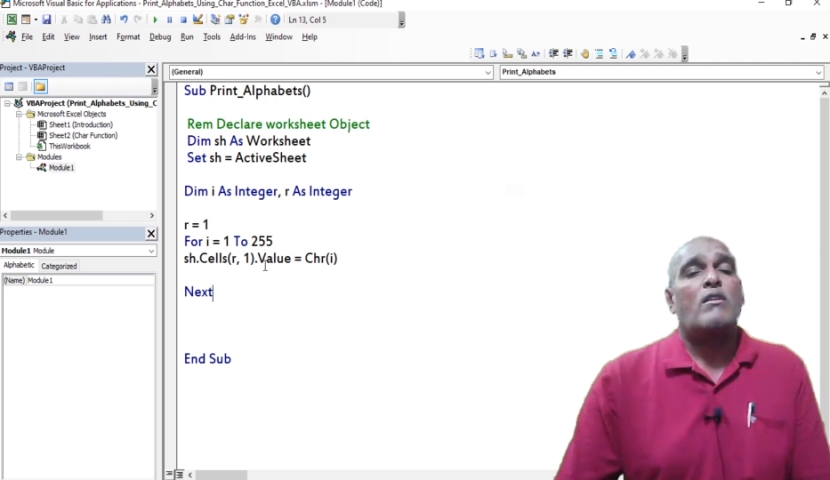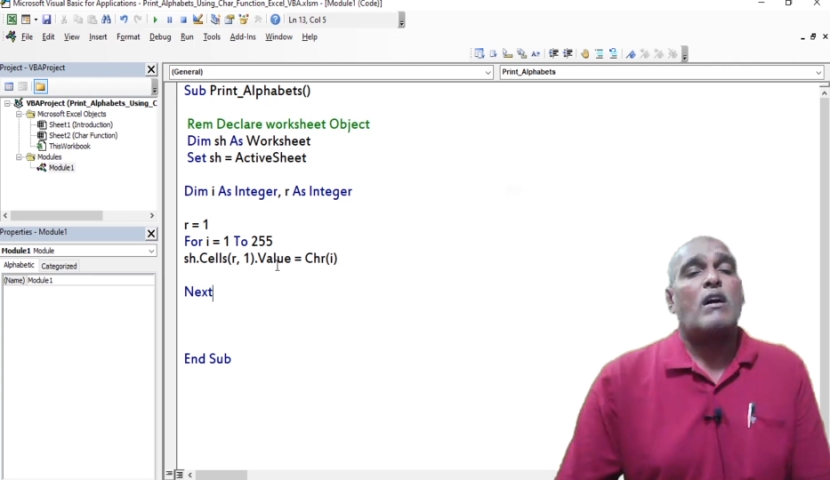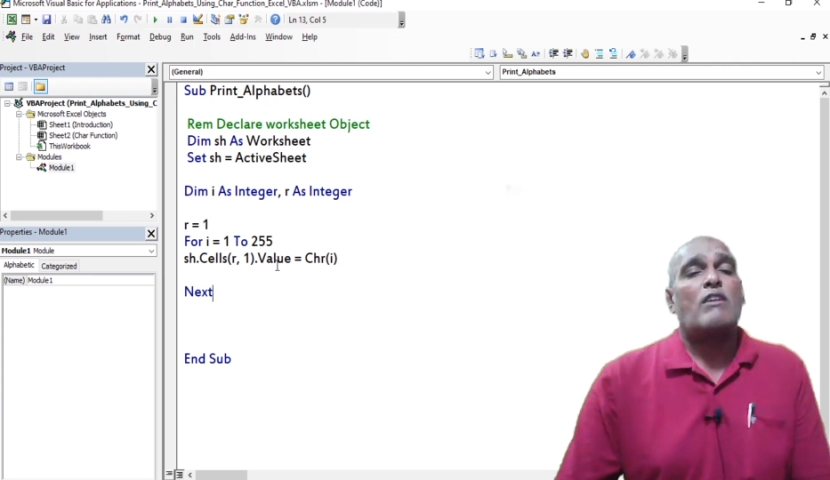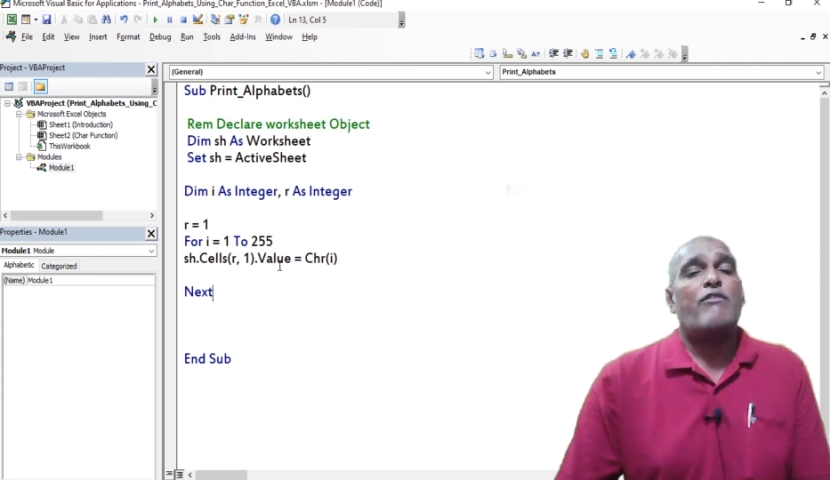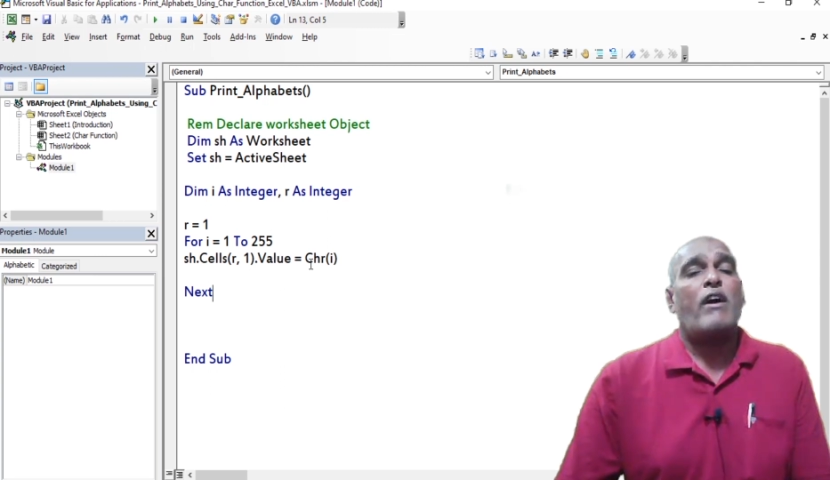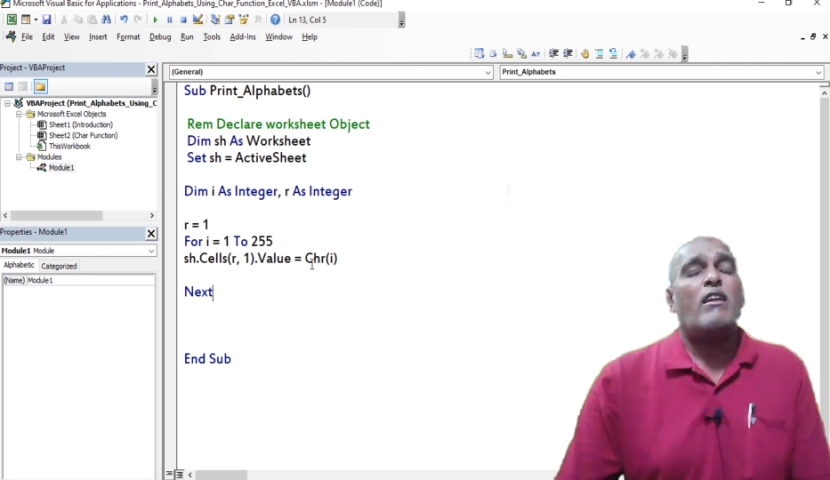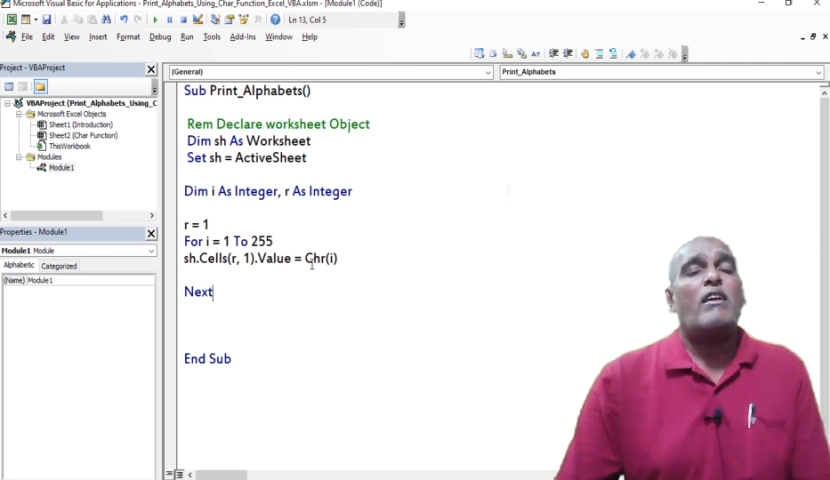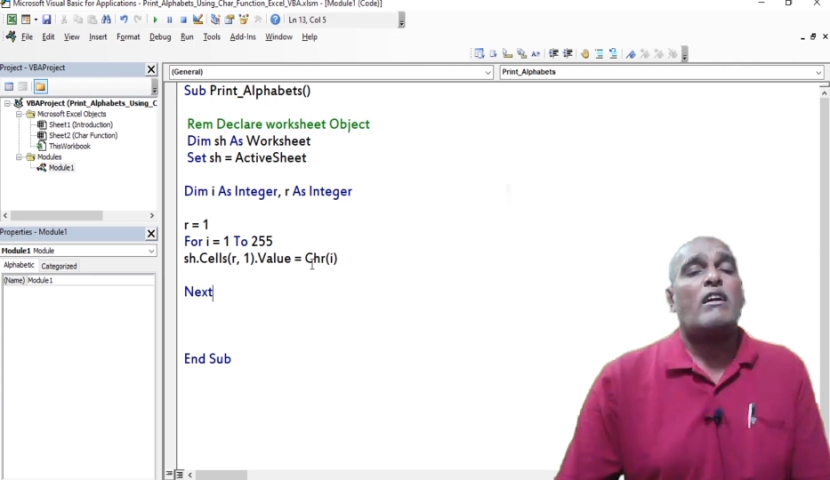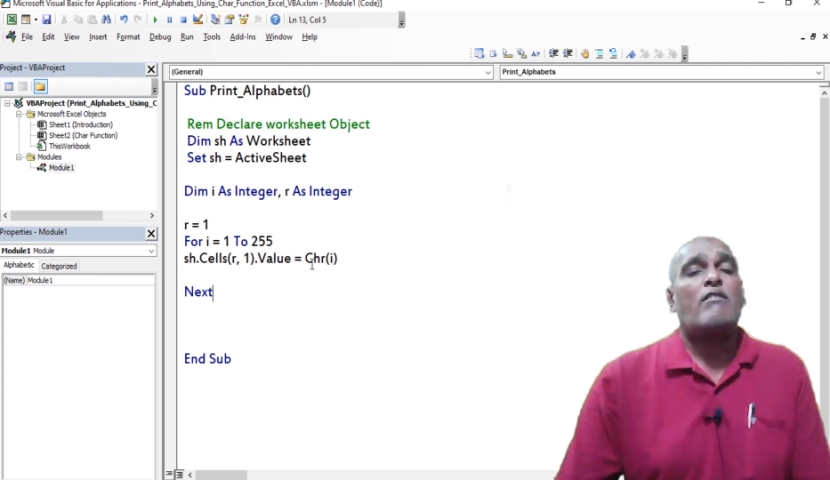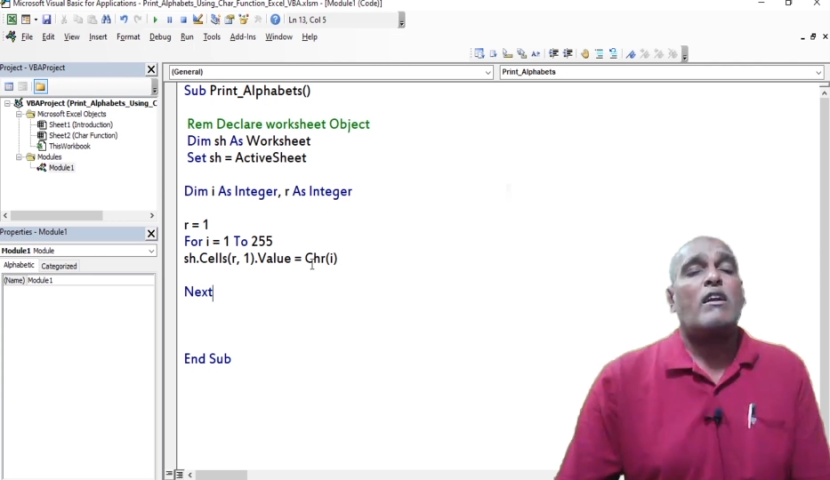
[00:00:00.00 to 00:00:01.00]
dot
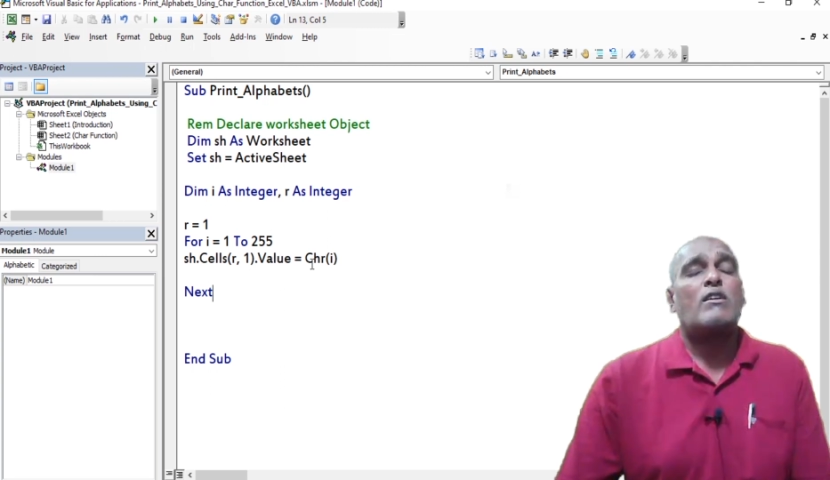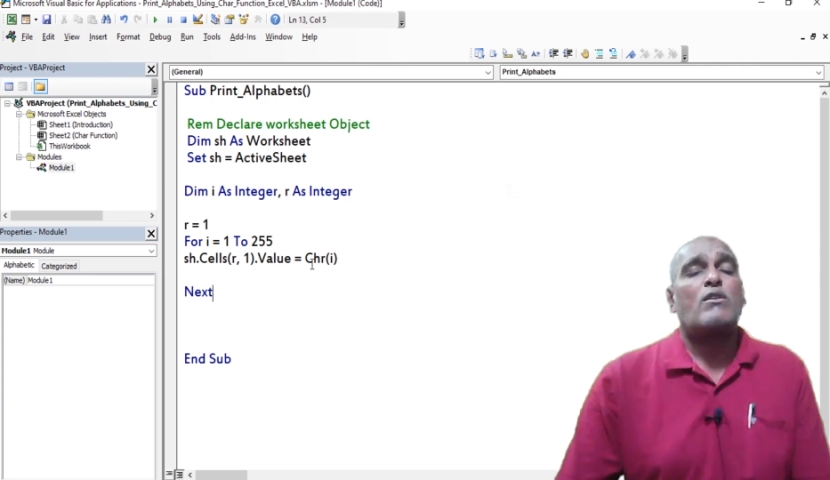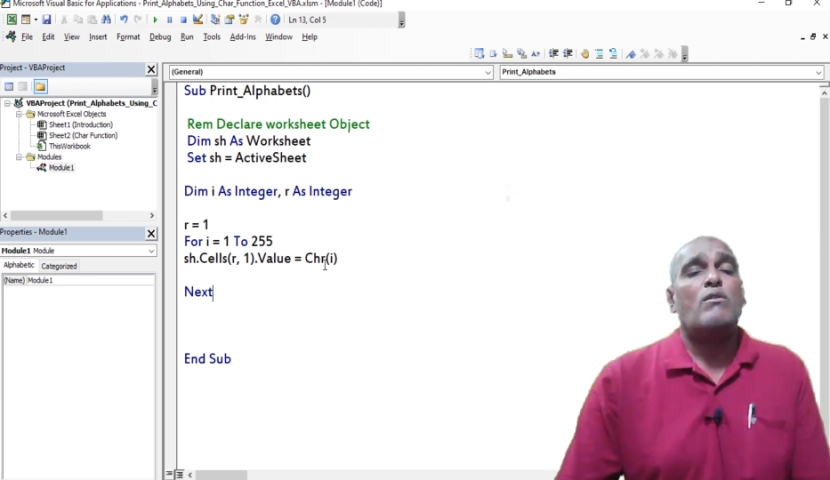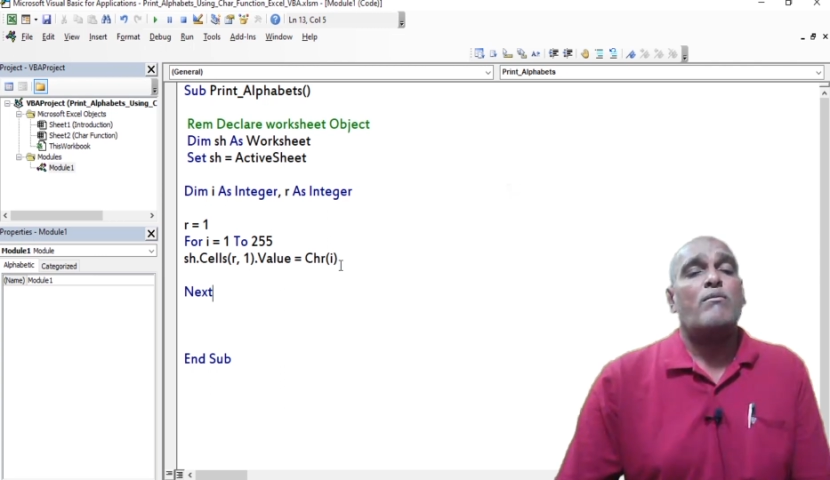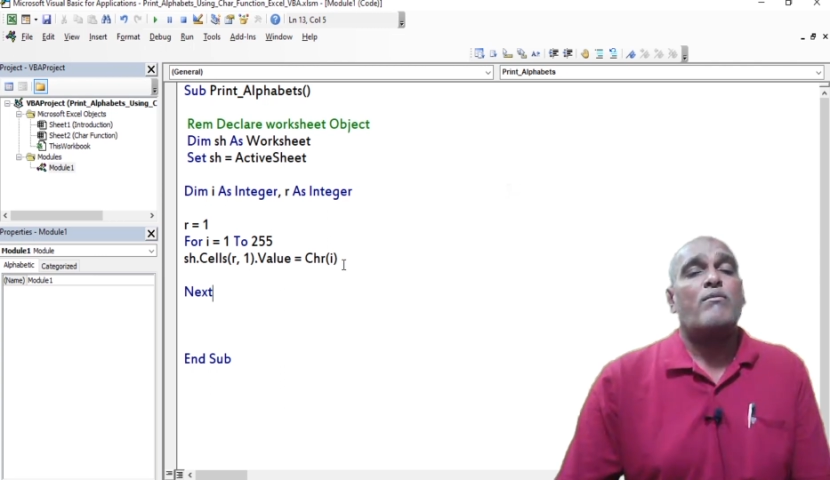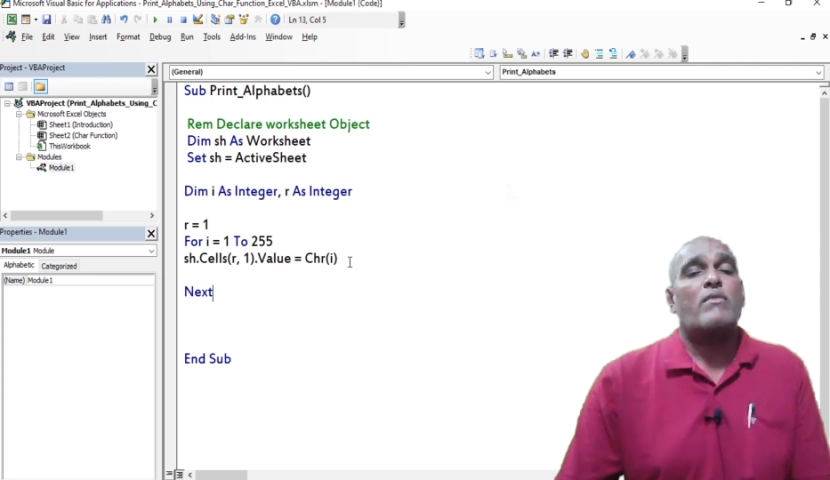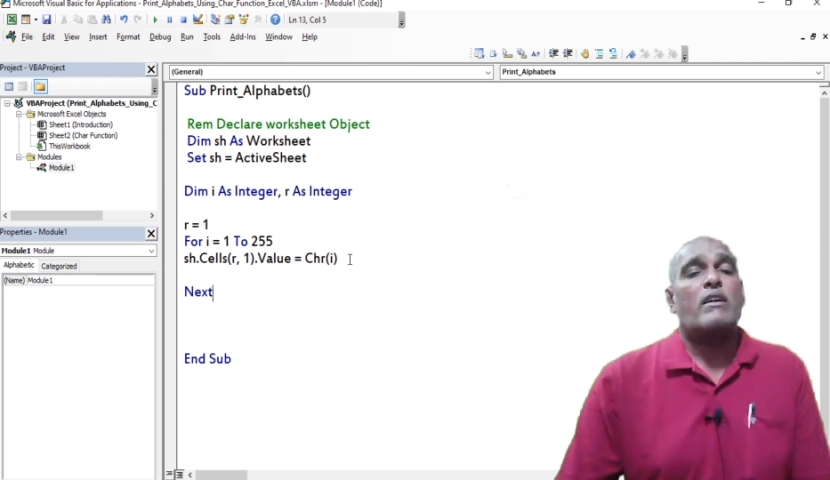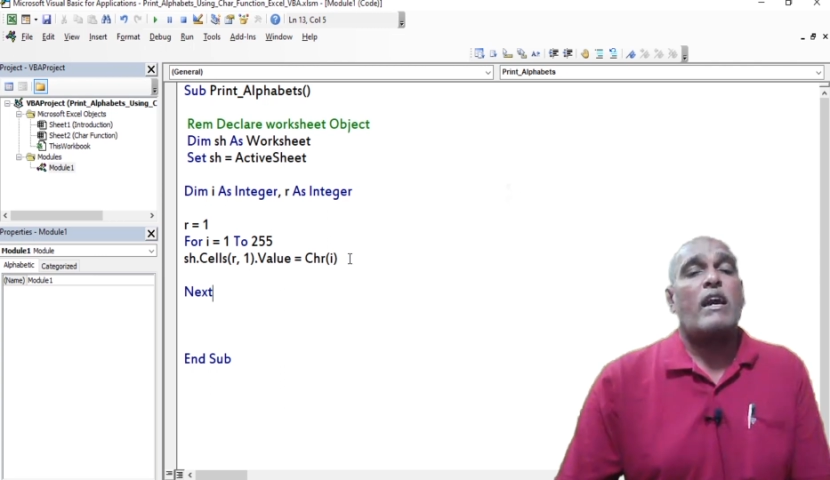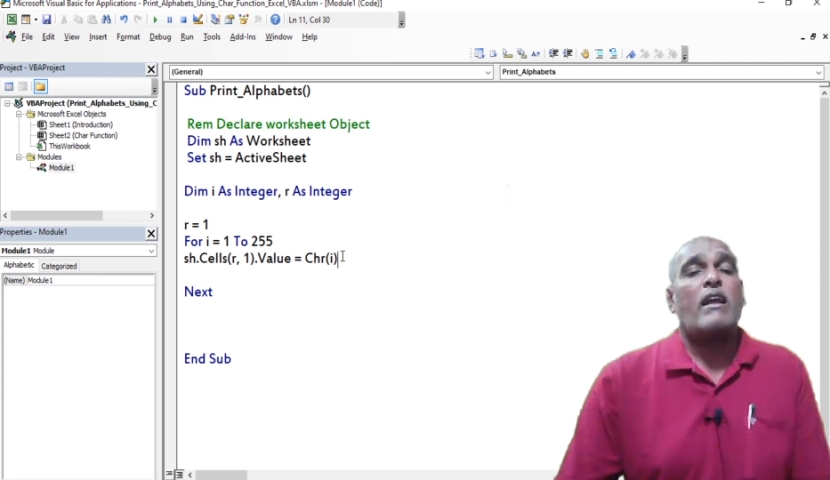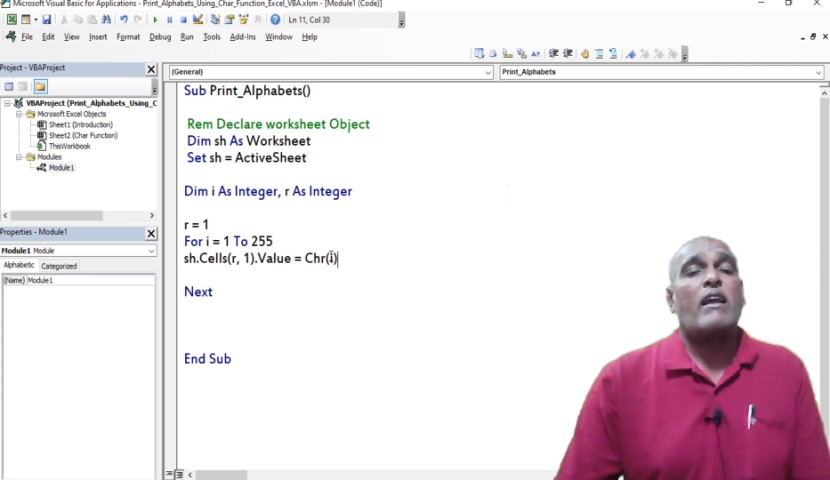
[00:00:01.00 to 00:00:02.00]
value equivalent to
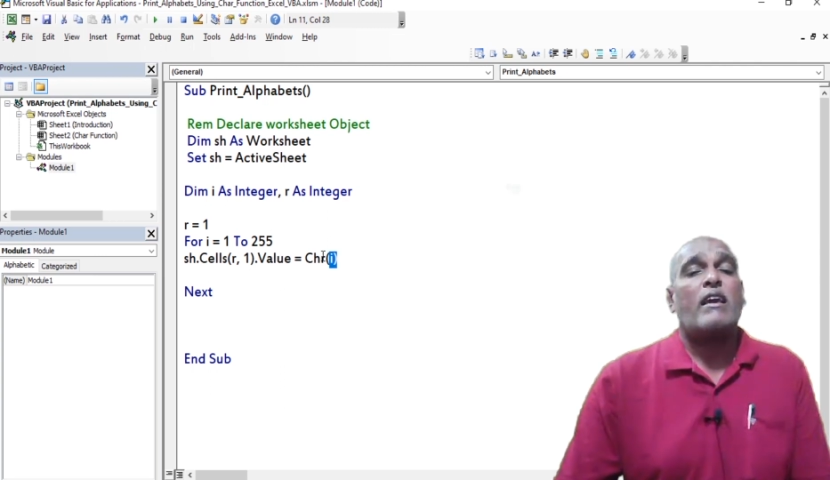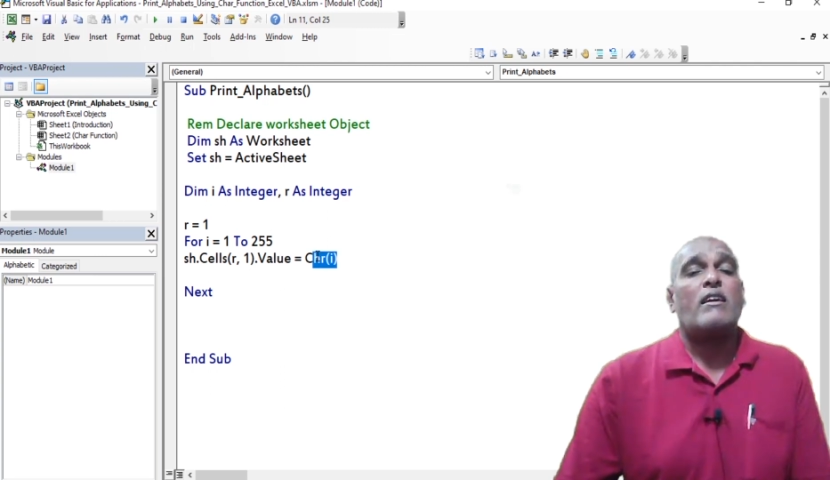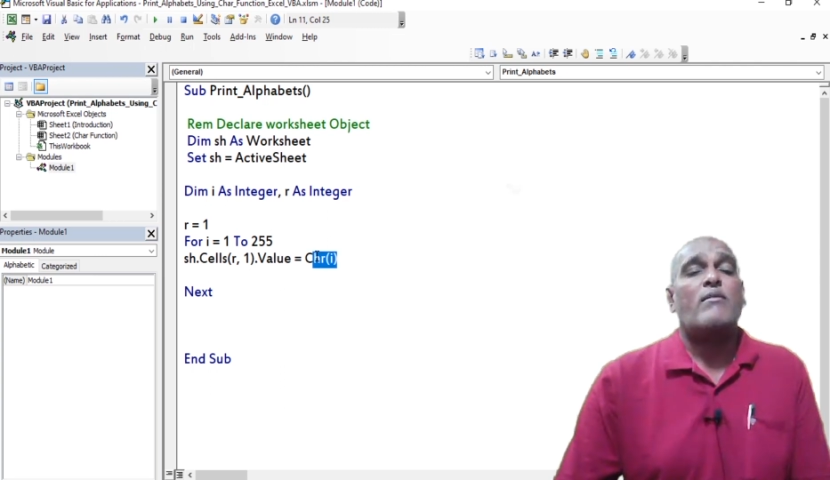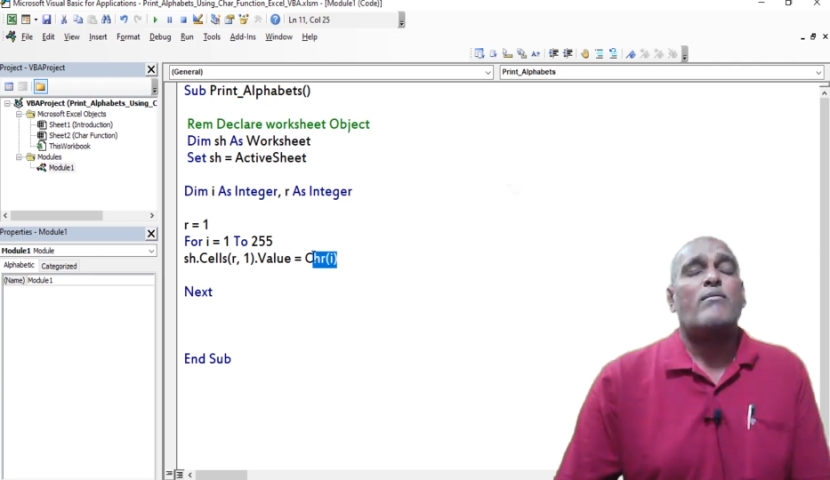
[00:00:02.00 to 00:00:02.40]
char I.